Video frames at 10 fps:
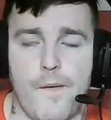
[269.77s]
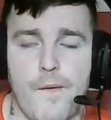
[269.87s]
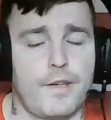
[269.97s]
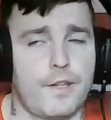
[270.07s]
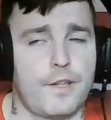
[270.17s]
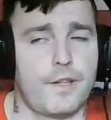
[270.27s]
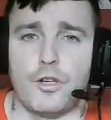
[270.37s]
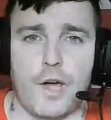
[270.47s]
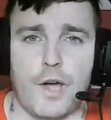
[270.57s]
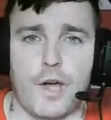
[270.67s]
just pin our
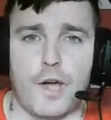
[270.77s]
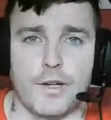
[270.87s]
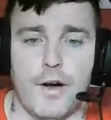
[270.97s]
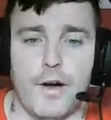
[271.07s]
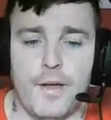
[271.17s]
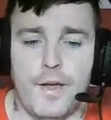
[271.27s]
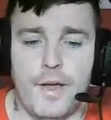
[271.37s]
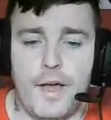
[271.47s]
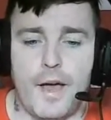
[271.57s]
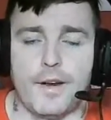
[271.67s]
hopes on Brighton,
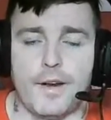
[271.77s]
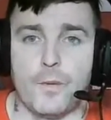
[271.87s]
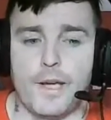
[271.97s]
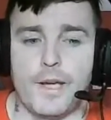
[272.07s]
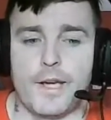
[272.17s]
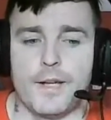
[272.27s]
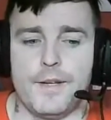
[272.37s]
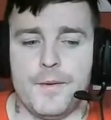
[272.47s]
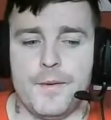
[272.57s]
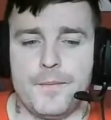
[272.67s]
you know, we're a point
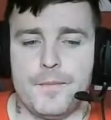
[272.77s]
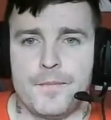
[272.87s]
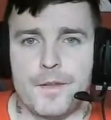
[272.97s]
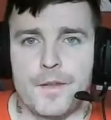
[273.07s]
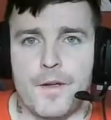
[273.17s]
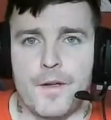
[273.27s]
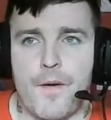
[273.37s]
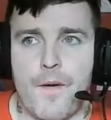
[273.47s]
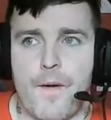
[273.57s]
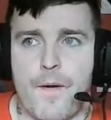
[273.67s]
behind Newcastle now. So if
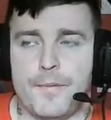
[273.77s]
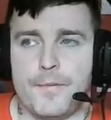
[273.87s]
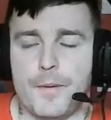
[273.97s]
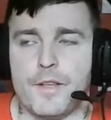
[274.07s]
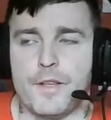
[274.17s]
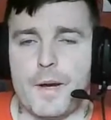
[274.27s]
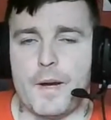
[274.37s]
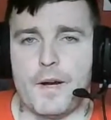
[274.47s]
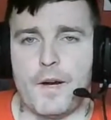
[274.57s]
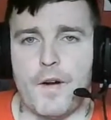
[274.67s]
Brighton can get a draw
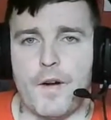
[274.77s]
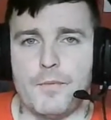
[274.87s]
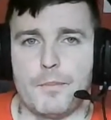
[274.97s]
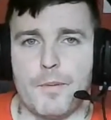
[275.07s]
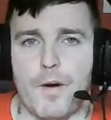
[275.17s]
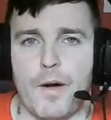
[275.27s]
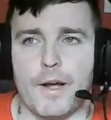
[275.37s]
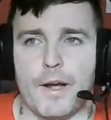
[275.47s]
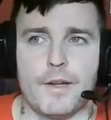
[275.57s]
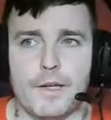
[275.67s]
tonight,
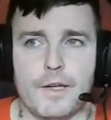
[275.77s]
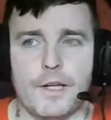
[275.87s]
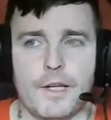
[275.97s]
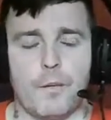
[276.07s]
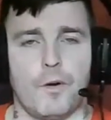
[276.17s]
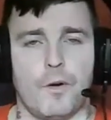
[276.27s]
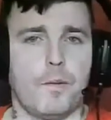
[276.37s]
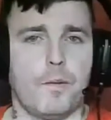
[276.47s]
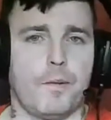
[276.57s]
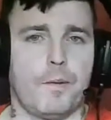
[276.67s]
right, even a
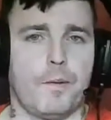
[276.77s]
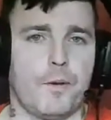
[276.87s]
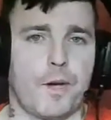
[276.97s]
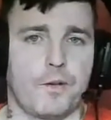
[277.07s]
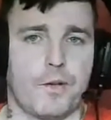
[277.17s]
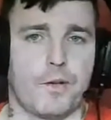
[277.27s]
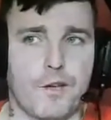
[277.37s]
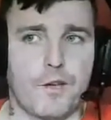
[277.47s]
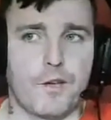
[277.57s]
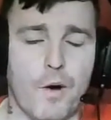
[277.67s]
draw, we'll be
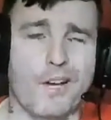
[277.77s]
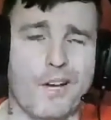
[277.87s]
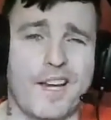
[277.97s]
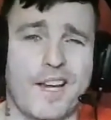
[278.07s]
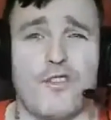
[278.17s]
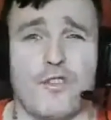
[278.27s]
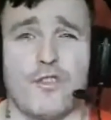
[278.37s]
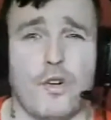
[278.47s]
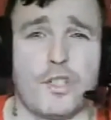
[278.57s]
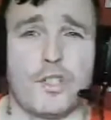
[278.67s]
2 points behind
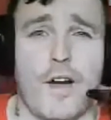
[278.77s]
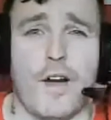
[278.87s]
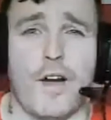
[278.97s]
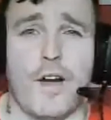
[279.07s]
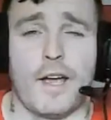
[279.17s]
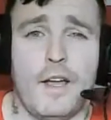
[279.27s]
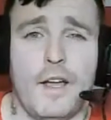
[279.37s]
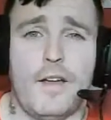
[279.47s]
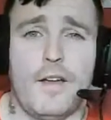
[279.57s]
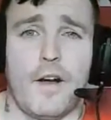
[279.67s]
Newcastle. But if
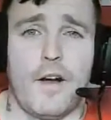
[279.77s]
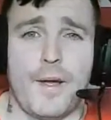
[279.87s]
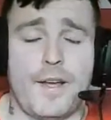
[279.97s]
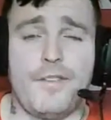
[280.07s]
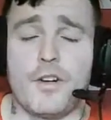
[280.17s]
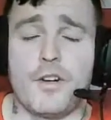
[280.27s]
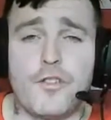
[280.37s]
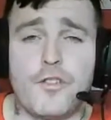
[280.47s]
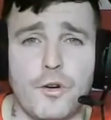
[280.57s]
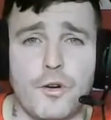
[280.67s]
we win on
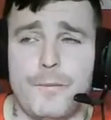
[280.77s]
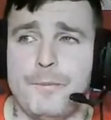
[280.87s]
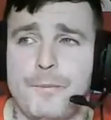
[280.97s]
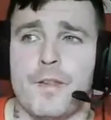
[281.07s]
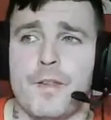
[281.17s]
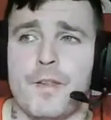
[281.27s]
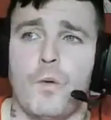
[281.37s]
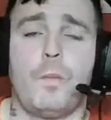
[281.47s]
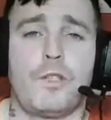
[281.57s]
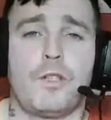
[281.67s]
Saturday, we go
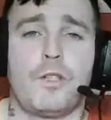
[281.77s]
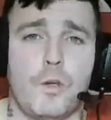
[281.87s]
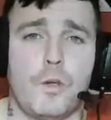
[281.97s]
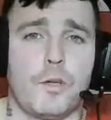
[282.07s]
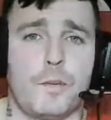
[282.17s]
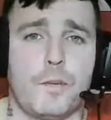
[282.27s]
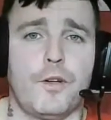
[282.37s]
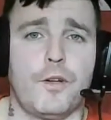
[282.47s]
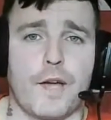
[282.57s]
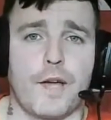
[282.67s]
into the top 4 for
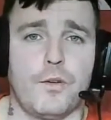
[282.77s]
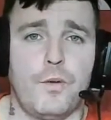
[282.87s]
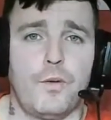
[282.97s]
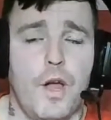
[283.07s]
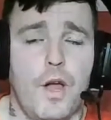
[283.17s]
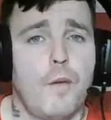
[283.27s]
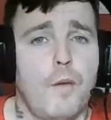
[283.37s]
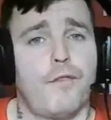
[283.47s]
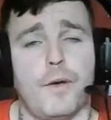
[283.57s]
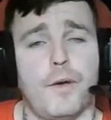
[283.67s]
the first time
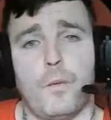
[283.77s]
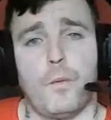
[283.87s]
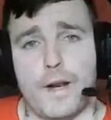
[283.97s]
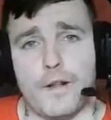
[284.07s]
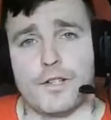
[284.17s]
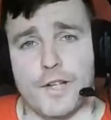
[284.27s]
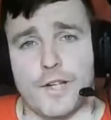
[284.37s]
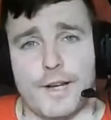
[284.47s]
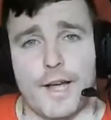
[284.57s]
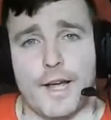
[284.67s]
this season,
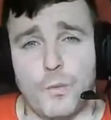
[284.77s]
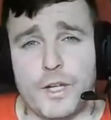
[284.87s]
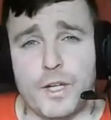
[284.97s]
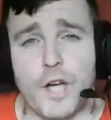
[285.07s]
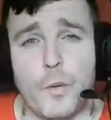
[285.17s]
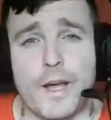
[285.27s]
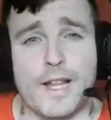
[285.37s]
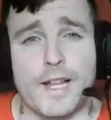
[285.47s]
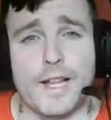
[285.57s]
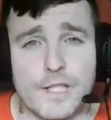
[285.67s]
which is
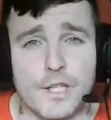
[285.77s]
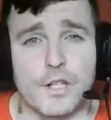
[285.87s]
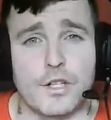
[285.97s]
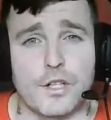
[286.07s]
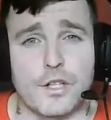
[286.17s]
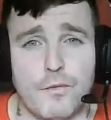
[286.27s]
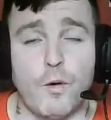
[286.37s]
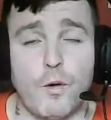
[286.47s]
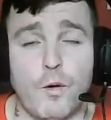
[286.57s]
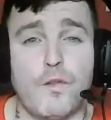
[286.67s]
remarkable. The
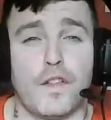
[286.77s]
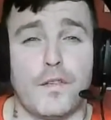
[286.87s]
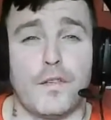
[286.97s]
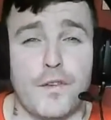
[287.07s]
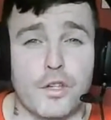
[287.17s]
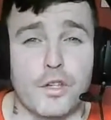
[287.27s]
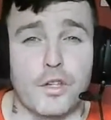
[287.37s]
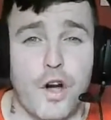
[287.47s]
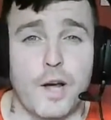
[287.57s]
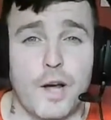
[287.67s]
first time this
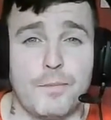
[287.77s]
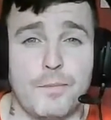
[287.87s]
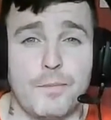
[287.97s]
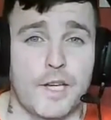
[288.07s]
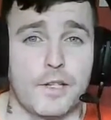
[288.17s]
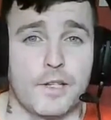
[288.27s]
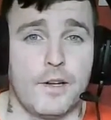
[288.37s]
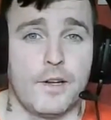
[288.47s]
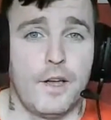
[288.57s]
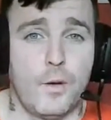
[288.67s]
season we'll be in the top
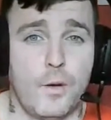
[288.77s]
4,